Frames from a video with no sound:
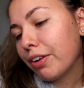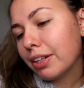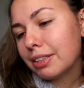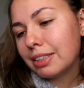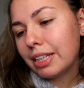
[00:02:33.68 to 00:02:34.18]

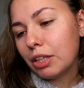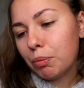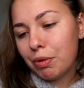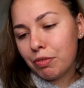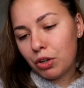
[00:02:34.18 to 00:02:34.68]
first thing that
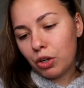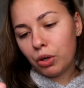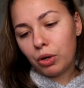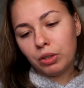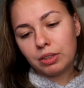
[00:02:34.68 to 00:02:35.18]
we've
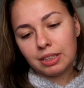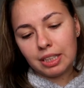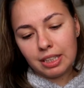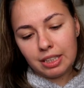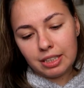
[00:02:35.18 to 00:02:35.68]
got
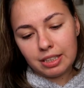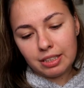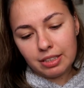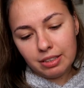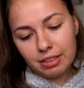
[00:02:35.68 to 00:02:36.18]

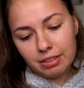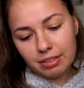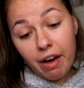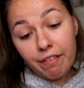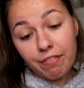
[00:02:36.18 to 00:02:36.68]

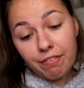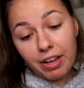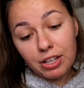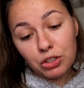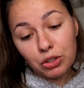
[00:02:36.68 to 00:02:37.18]
is a
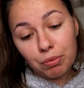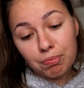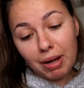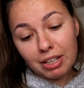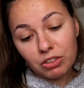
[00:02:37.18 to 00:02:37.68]
facial
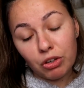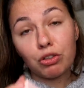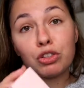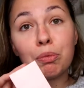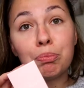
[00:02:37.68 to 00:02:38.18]

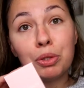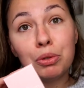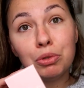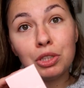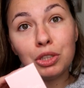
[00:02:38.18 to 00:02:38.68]
massage
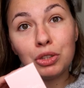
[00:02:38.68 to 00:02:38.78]
beauty